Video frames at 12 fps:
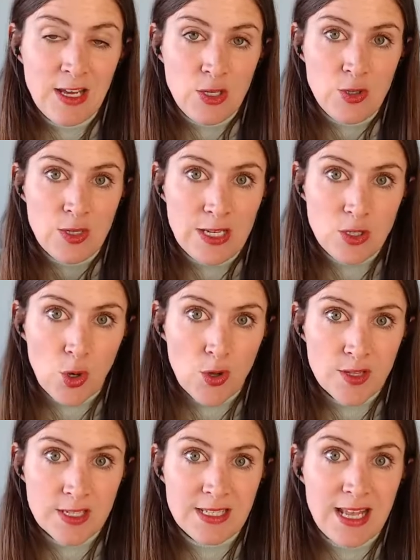you need to
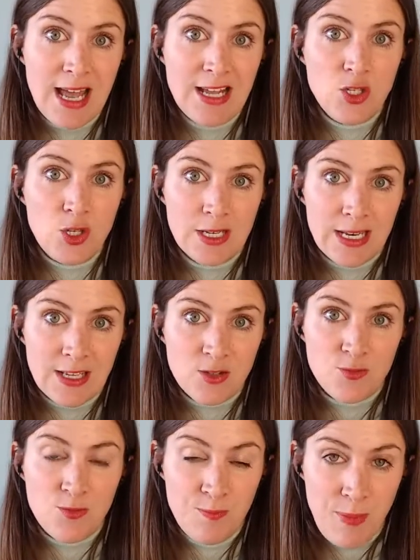understand,
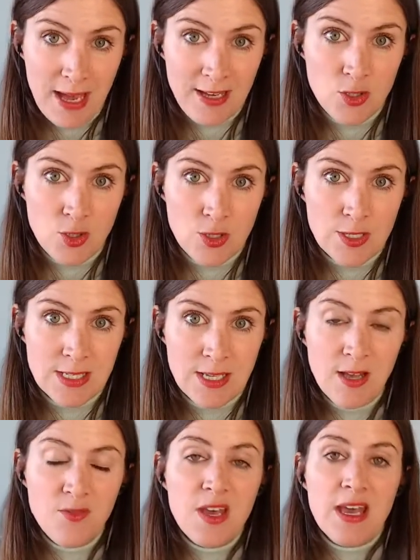connect back to
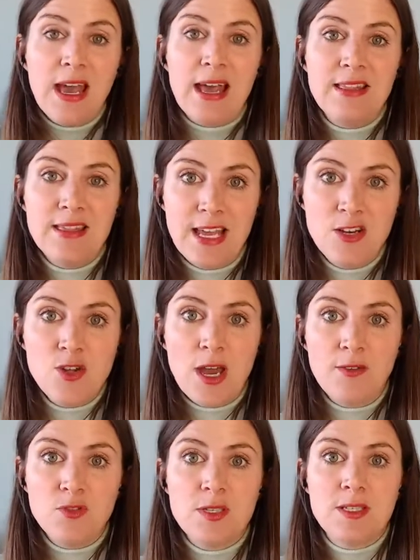yourself, and then you
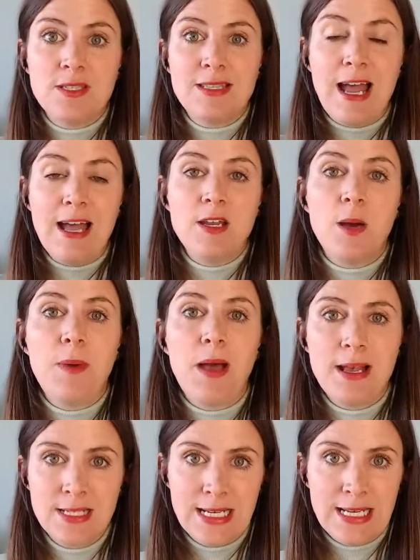have to stand up
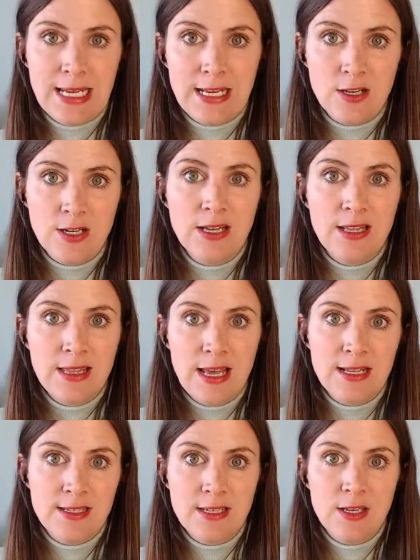as a leader
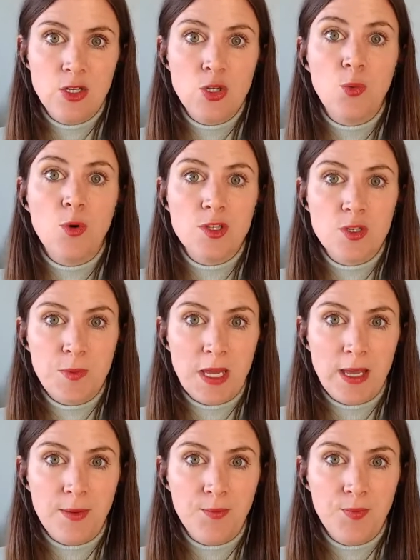that you want to
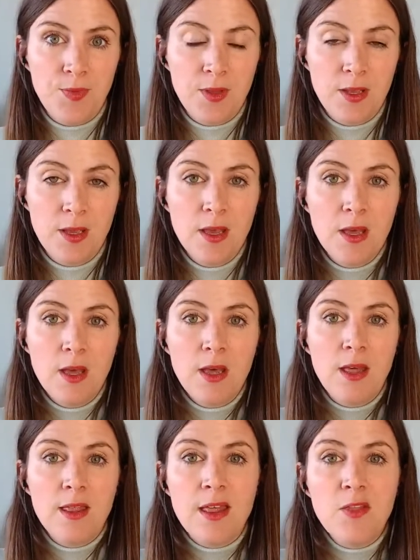be.
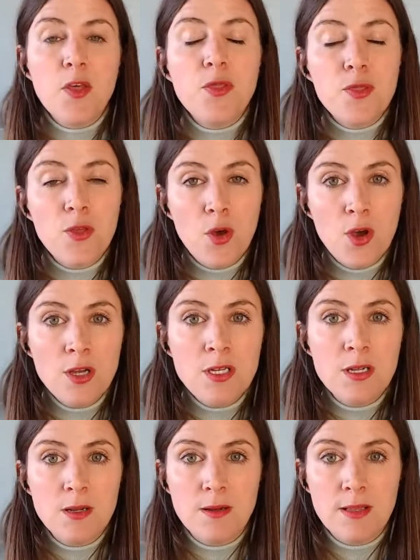Then the
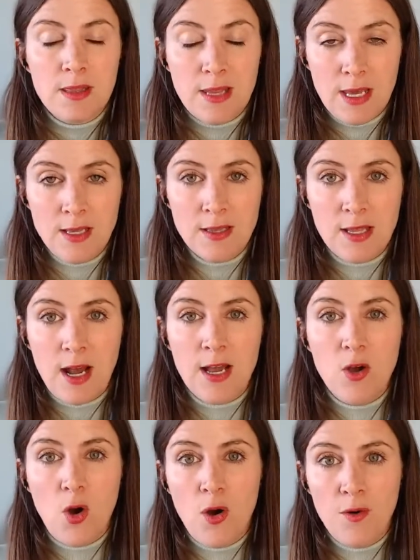third thing that
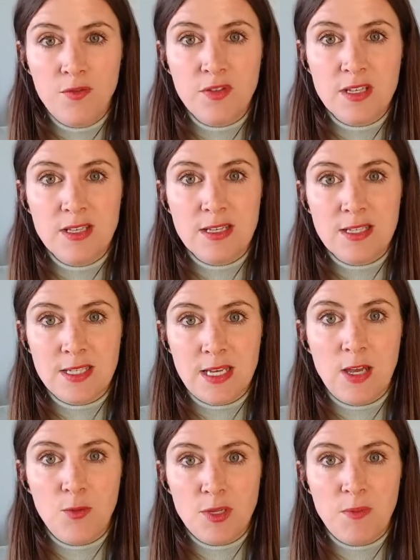I often
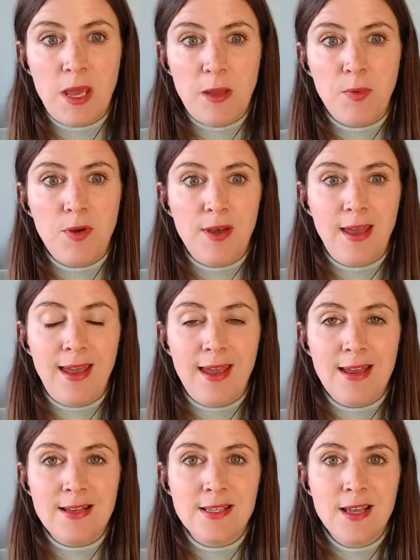see with people
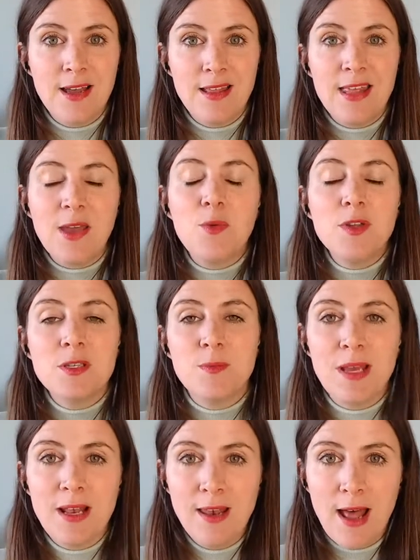is they want to
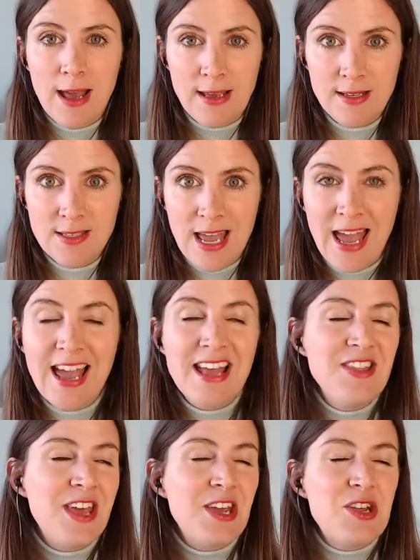be liked,
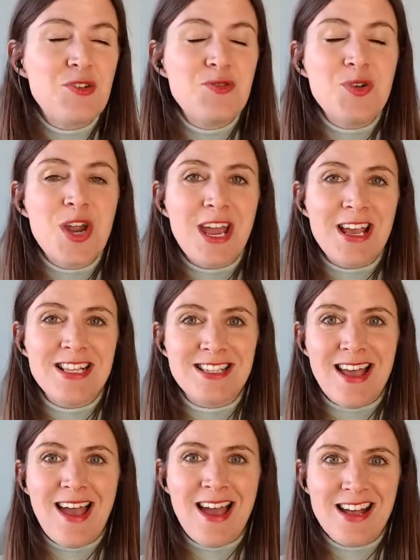and they're great
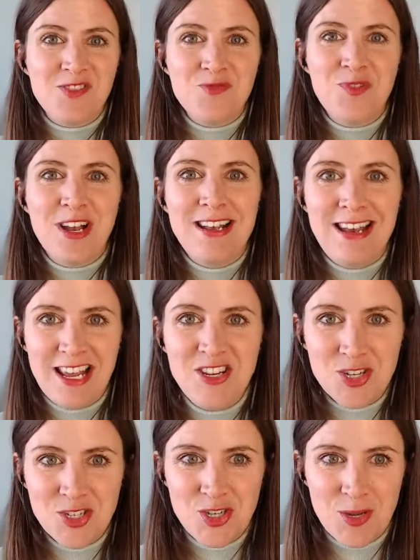at
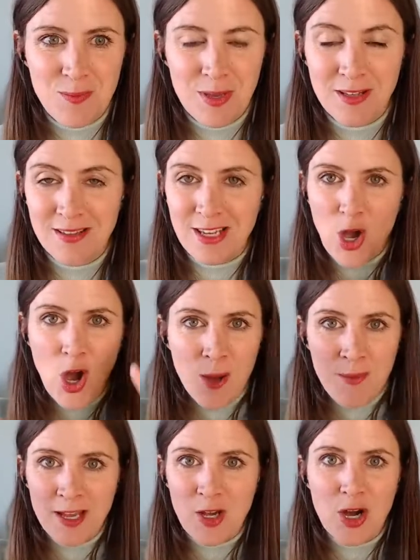relationship building. Oh
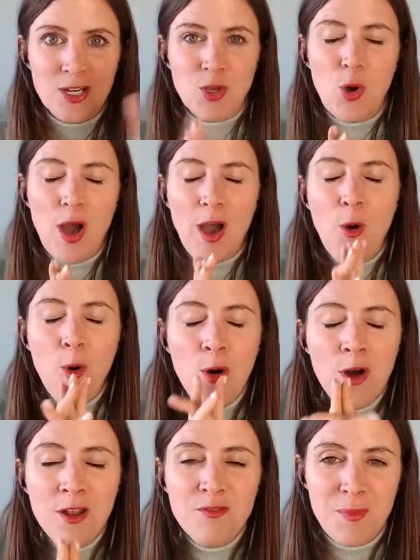my God,
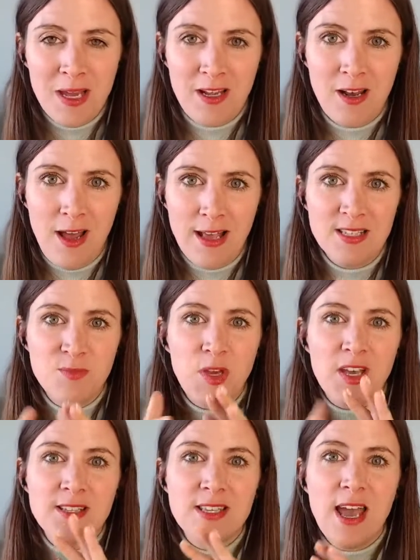all of my clients,
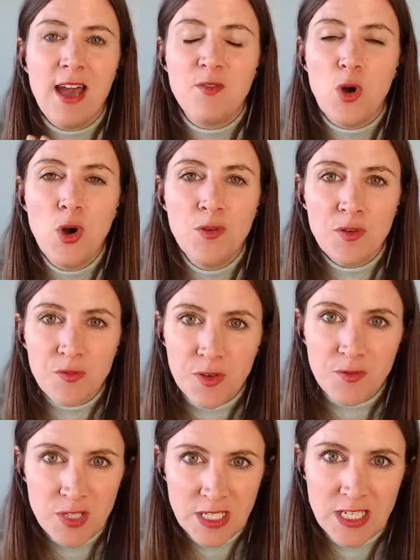because they have over
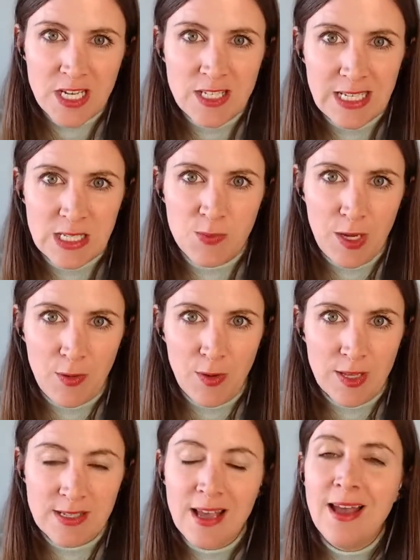15 years
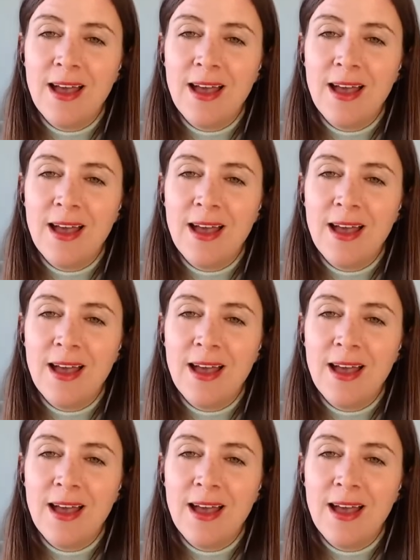experience,